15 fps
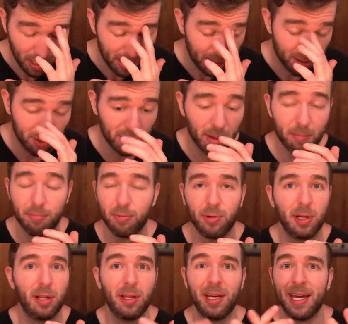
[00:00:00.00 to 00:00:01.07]
I don't know,
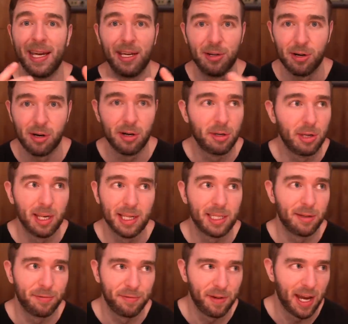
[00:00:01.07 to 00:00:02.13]
completely inert in its
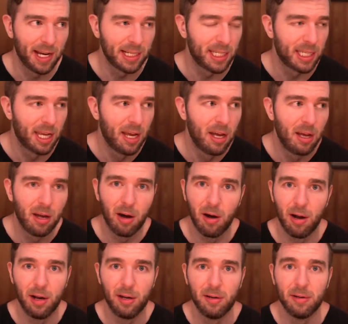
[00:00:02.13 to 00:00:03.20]
effects
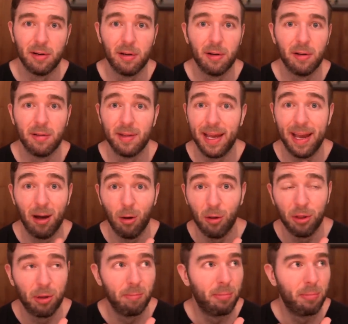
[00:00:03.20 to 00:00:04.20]
on health.